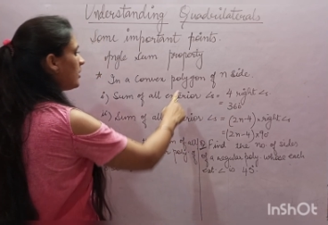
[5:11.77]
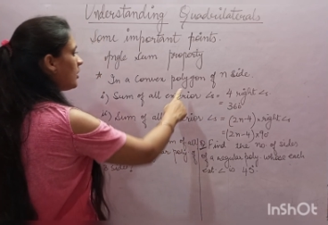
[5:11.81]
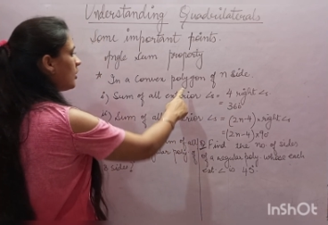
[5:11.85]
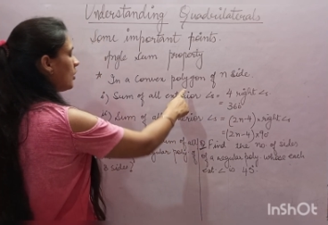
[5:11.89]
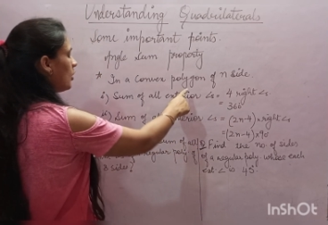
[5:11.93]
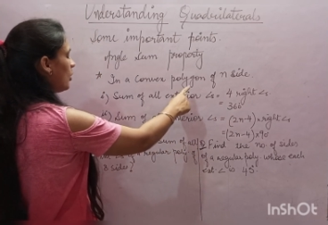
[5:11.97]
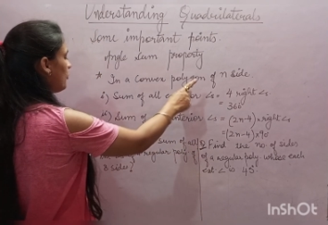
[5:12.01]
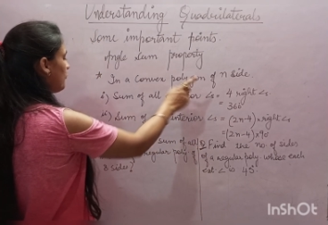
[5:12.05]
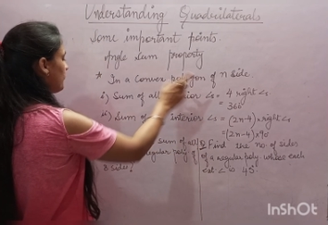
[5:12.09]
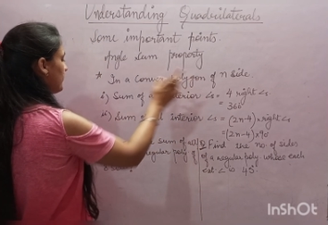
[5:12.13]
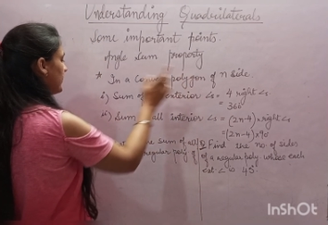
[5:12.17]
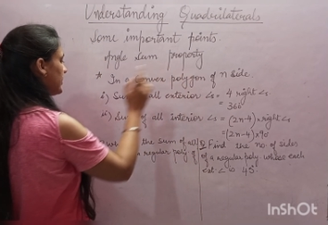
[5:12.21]

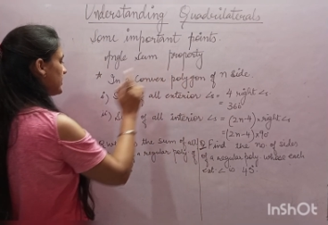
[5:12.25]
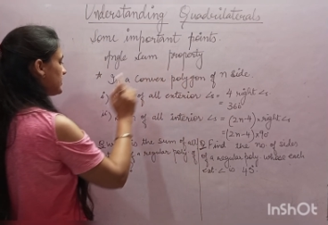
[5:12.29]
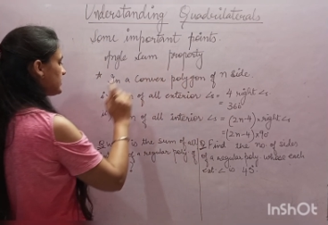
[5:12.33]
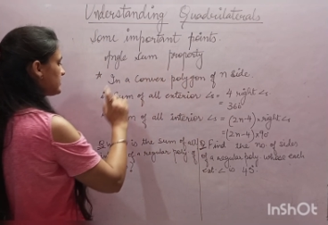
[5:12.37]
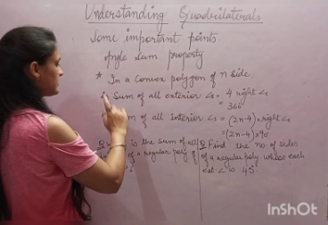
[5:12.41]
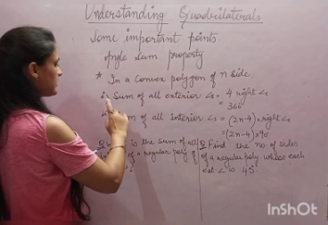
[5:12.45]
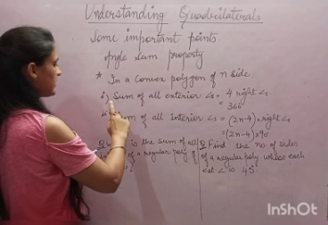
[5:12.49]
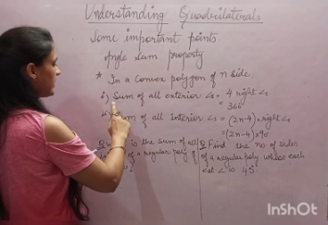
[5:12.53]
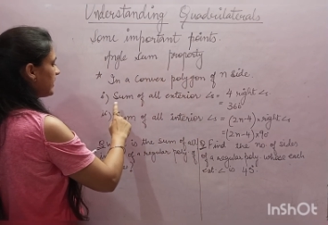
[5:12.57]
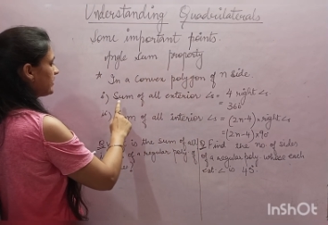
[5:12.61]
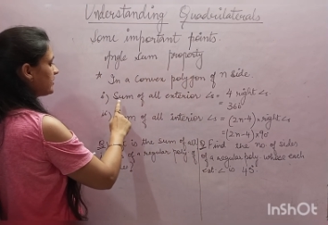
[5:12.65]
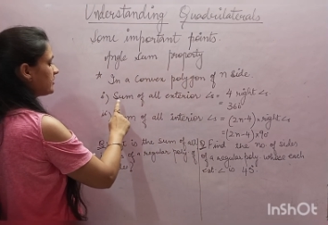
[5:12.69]
of n
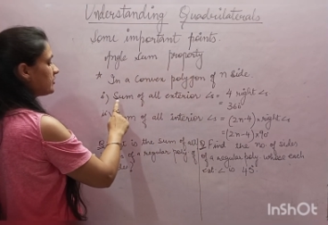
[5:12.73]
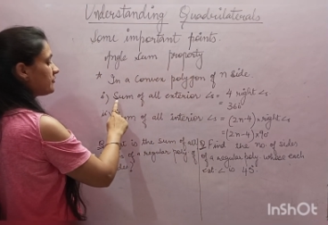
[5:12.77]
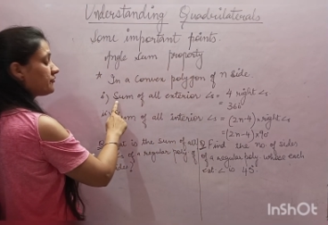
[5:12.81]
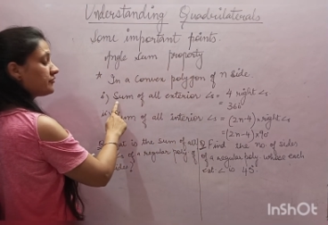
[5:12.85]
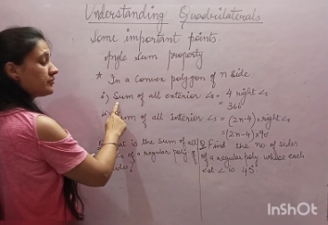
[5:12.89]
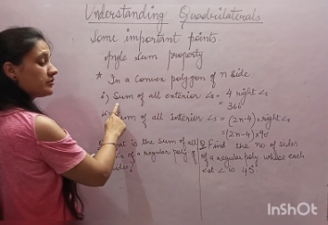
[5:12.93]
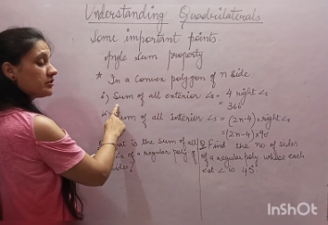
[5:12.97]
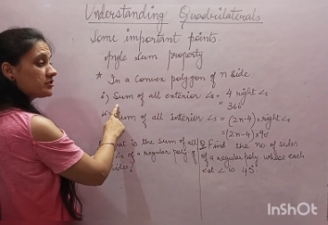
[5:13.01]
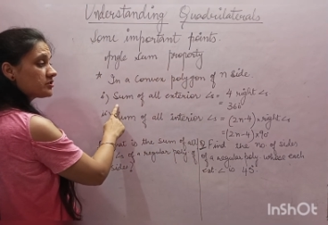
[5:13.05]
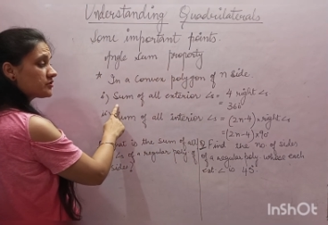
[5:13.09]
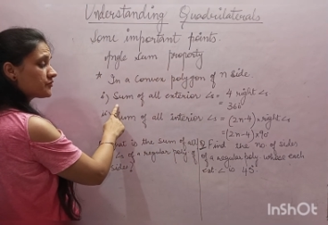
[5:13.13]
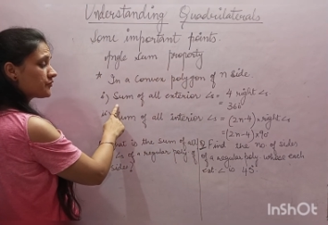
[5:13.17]
side. The
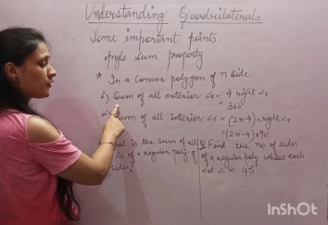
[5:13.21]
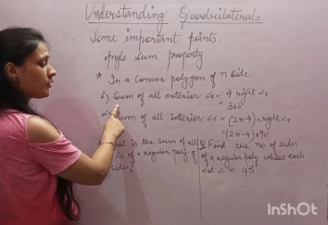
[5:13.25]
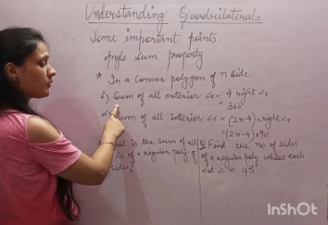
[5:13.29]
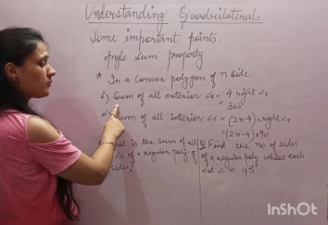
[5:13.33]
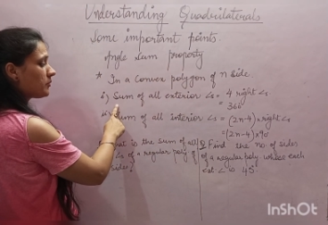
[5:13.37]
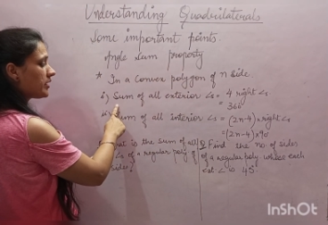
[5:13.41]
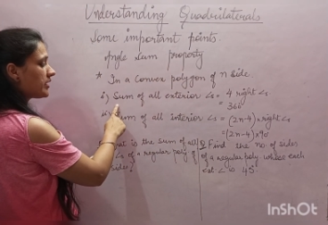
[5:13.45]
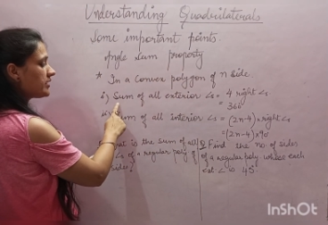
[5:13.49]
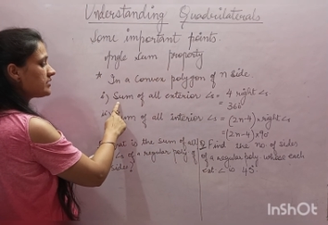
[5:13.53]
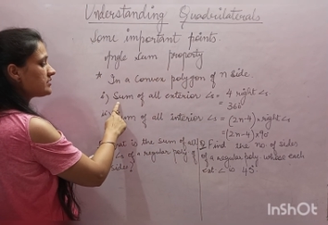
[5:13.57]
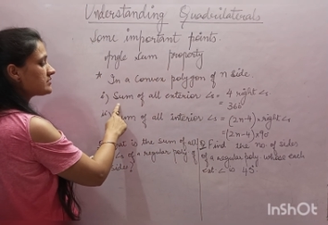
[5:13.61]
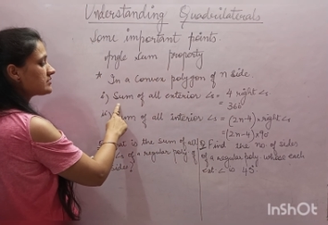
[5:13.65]
first
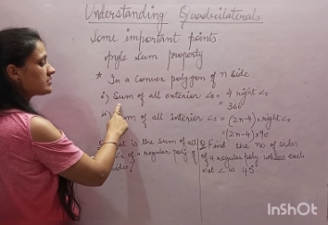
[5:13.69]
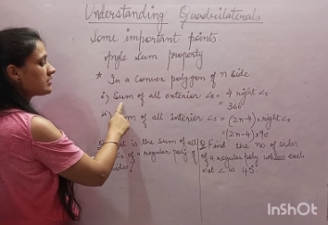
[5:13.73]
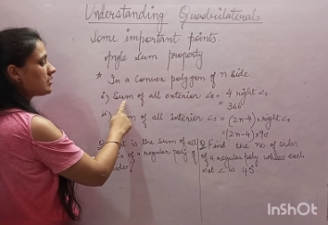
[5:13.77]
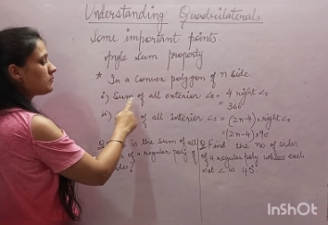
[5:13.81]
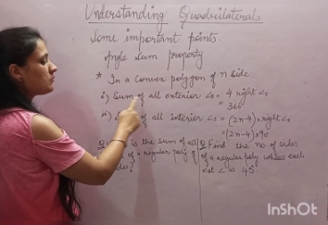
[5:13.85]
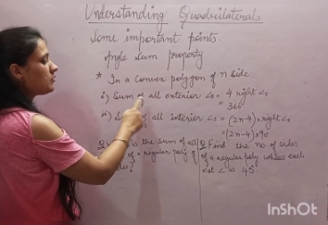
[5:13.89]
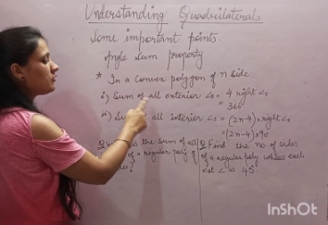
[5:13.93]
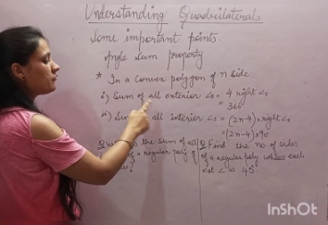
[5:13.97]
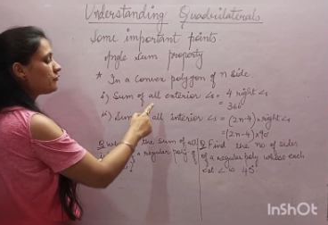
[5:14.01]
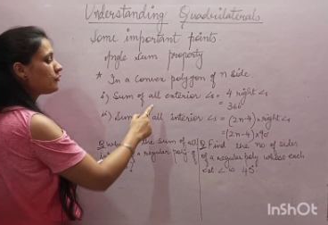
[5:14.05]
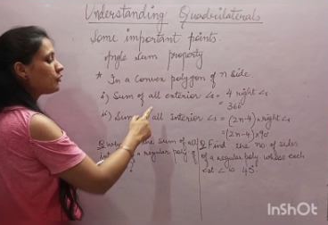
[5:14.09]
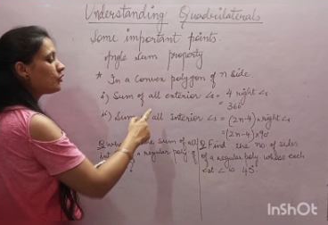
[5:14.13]
formula is
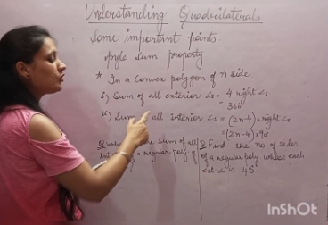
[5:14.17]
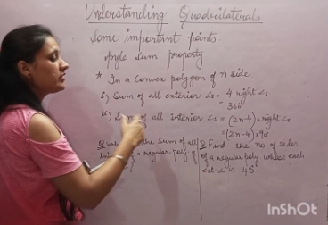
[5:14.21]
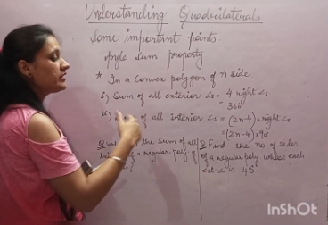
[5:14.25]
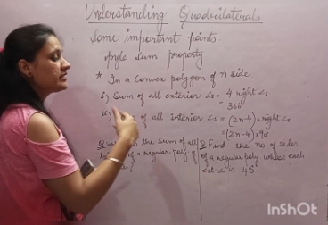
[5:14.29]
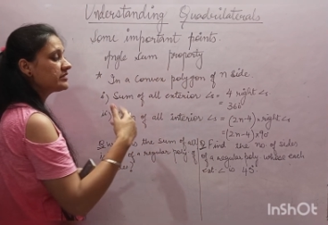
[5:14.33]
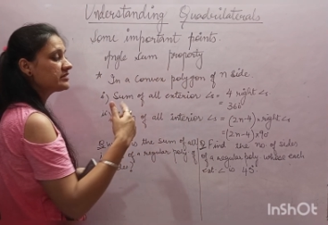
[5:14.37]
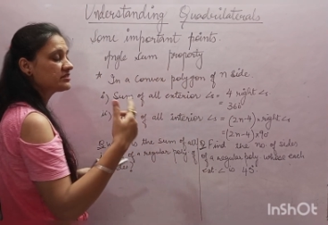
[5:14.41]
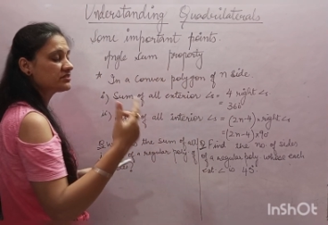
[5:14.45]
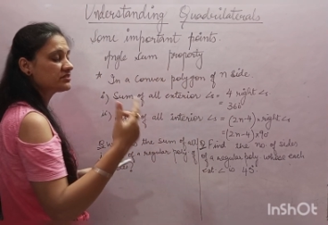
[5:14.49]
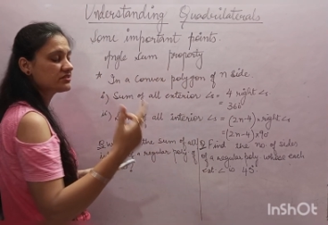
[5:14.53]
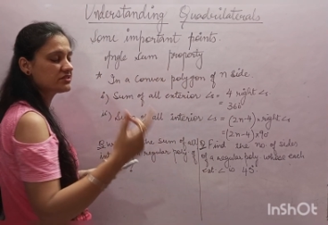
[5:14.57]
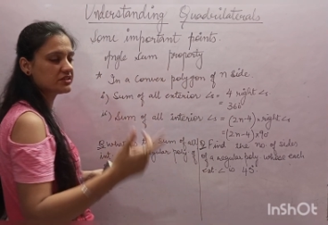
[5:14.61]
sum of all
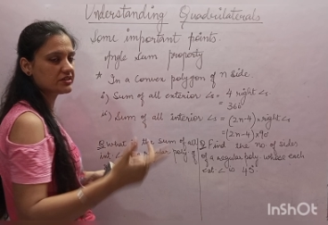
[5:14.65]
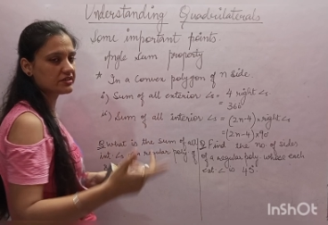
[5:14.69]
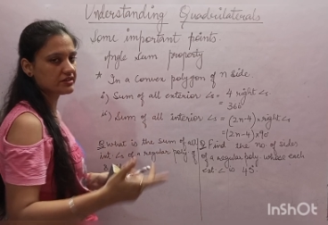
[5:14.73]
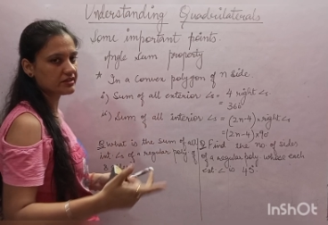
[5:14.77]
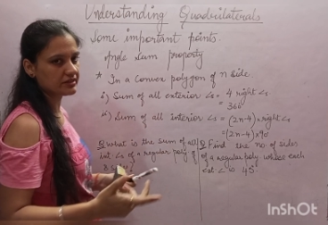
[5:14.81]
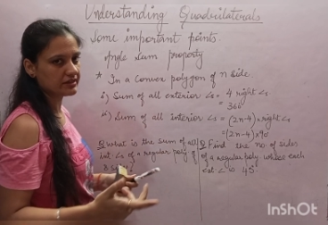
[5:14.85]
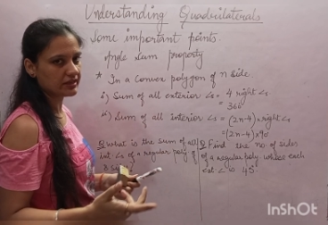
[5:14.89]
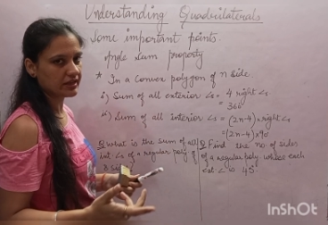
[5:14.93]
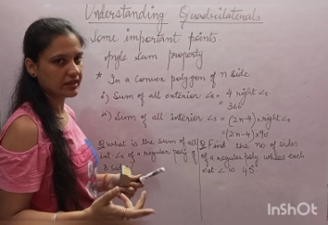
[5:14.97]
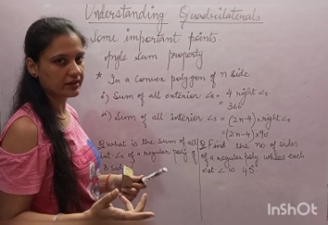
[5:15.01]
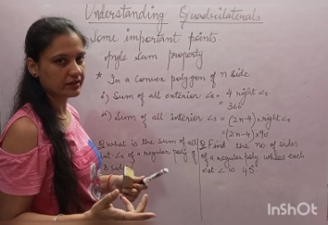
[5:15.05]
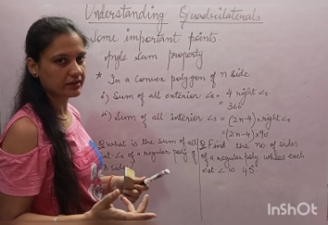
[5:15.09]

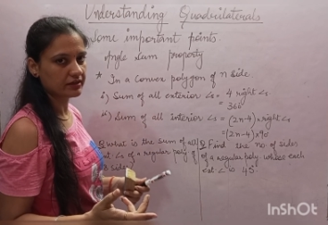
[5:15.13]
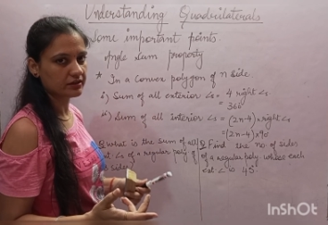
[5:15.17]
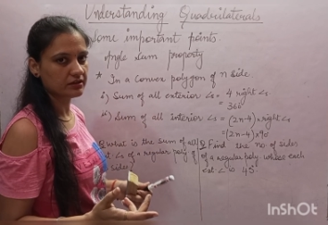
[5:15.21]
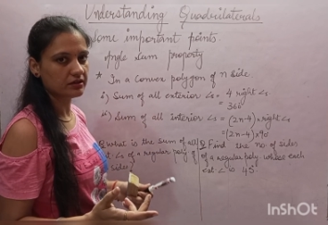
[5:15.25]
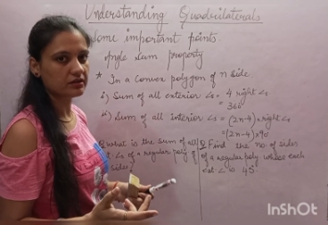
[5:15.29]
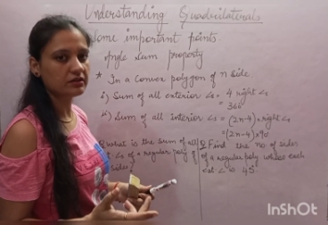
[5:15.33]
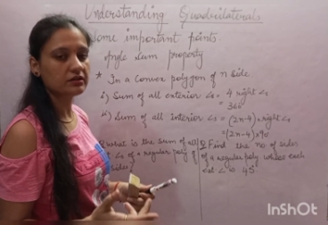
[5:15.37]
exterior angle.